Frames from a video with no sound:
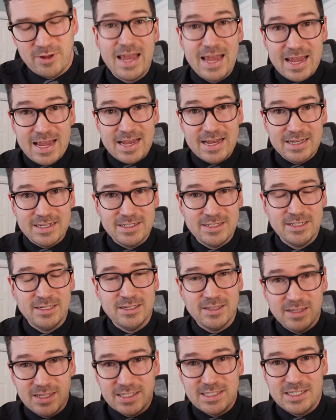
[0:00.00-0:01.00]
And
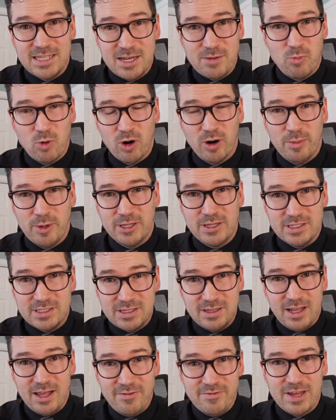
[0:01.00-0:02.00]
let's think more about this
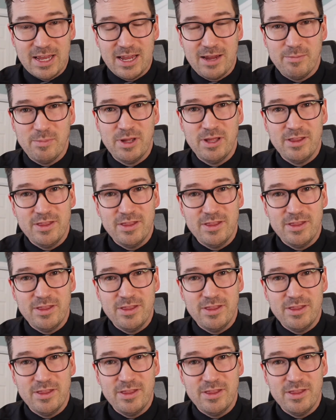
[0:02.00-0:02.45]
love game.